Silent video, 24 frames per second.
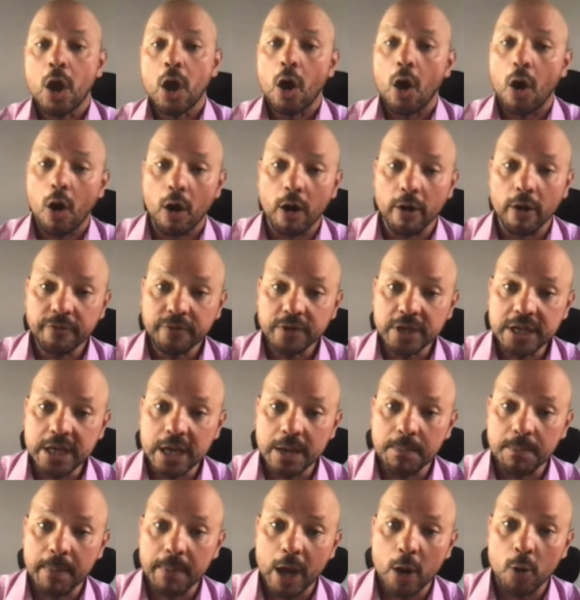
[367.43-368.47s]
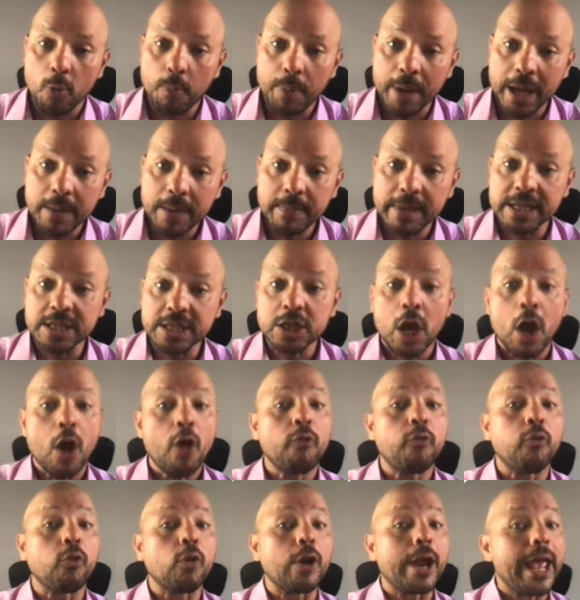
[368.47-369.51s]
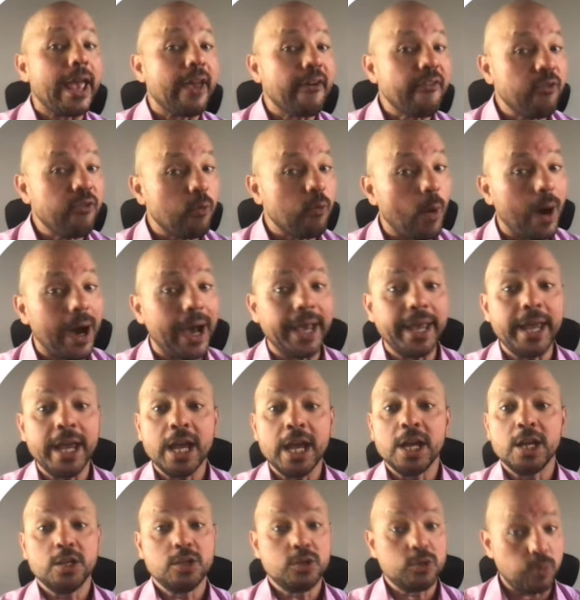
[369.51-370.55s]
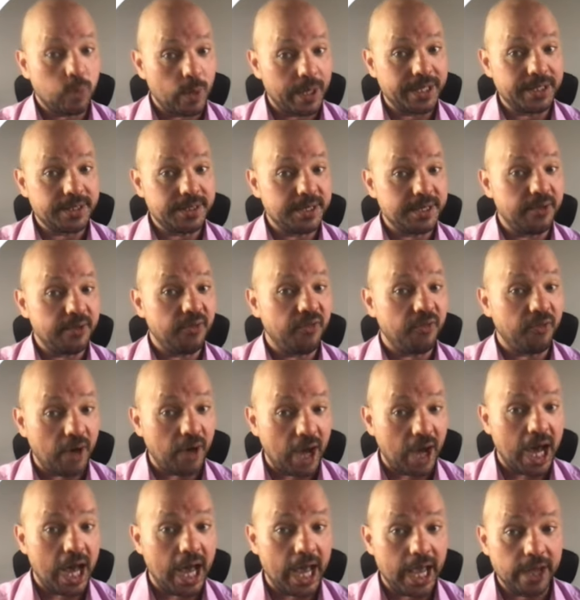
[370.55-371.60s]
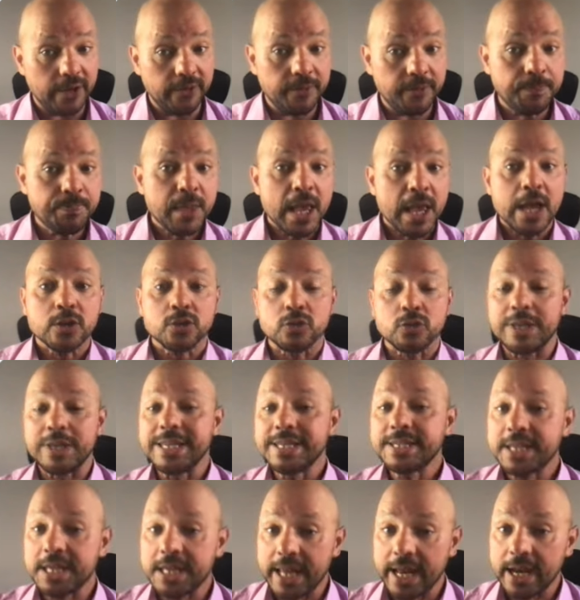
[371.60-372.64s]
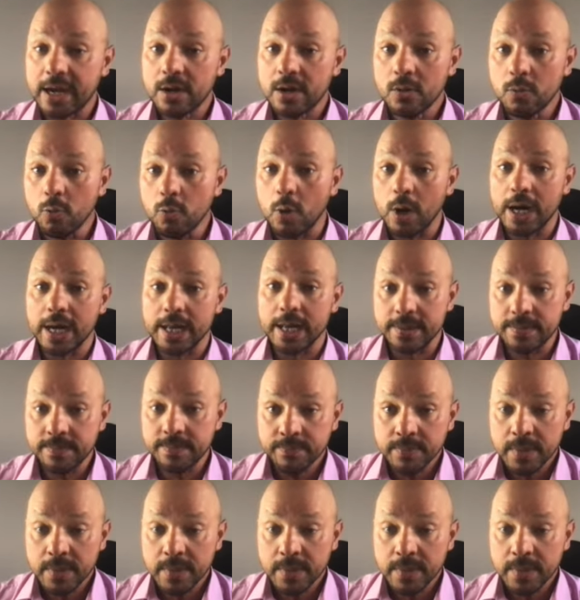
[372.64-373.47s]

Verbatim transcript: of EML payments for FY25. So in the scenario one,